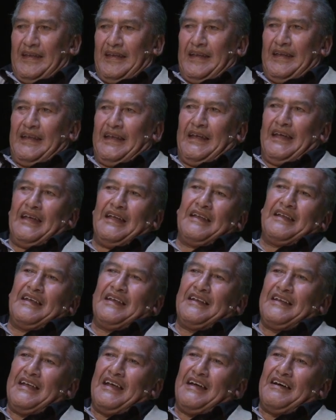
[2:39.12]
And then
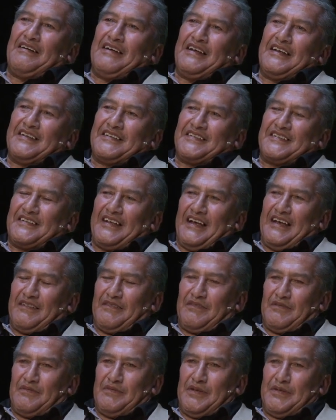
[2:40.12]
our estate,
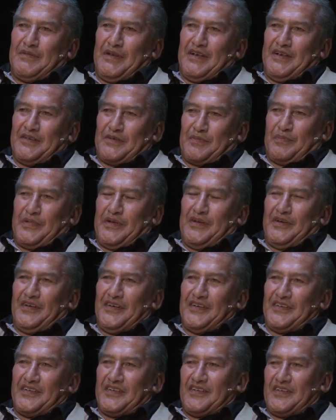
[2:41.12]
when we look
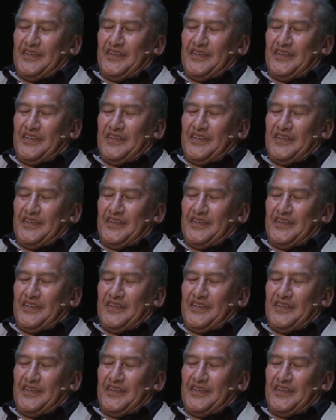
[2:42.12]
beyond